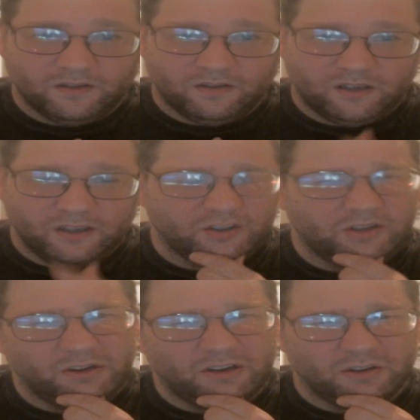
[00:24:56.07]

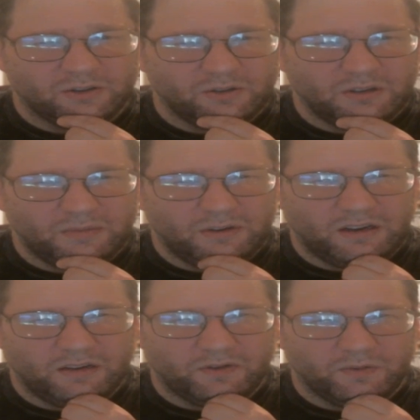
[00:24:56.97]
Actually, wait, no. Showtime didn't
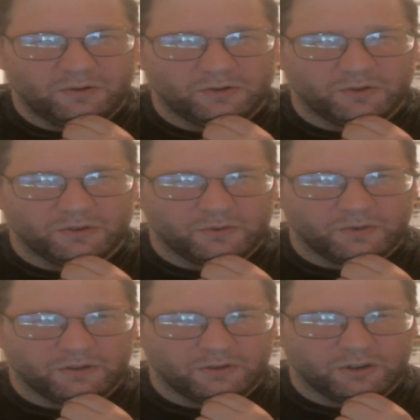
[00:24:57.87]
have commercials in
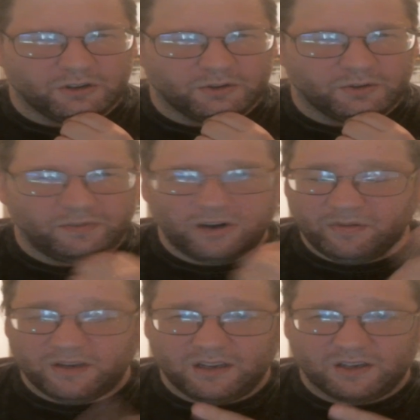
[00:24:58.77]
between their shows, so it
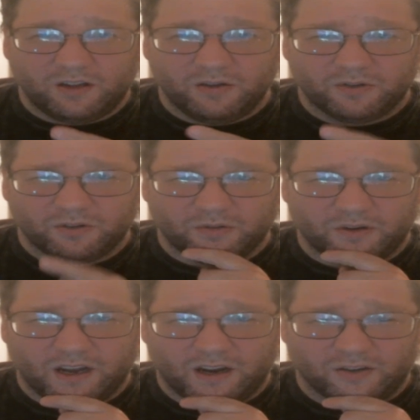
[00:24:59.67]
probably is closer to
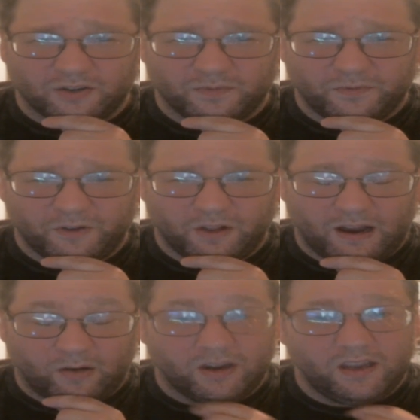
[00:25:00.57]
a full
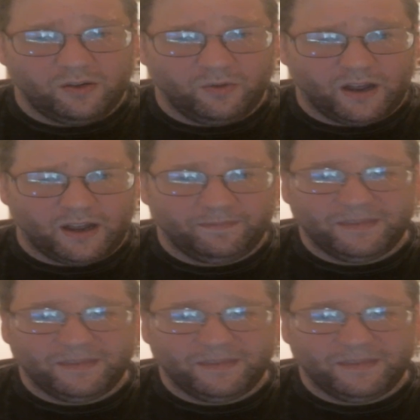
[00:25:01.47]
hour. Either way,